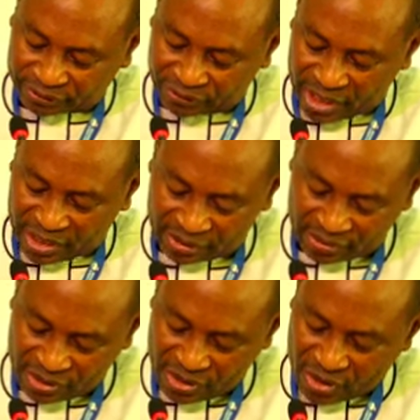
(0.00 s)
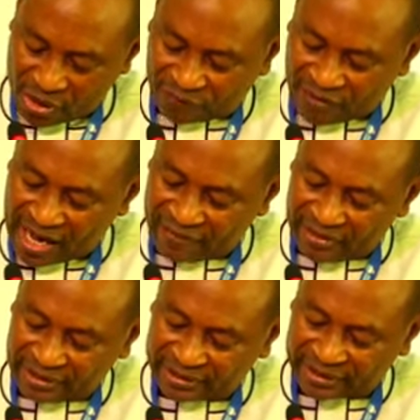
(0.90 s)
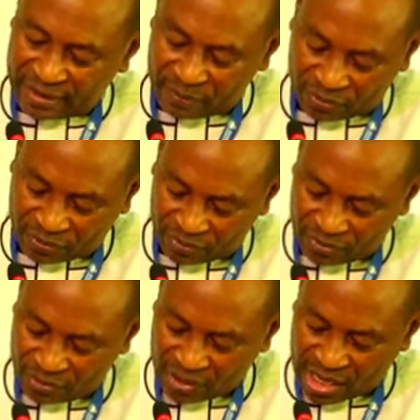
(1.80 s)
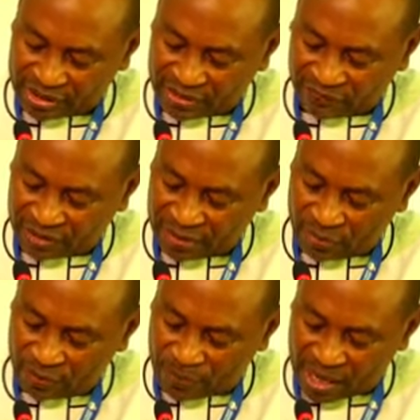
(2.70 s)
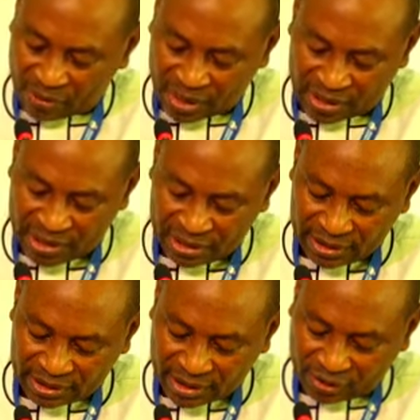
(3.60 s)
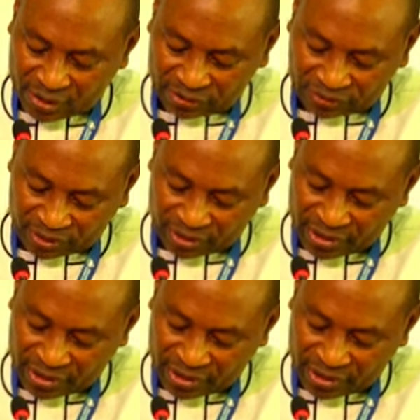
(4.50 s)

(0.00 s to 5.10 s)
trail of having stable and affordable power in the country,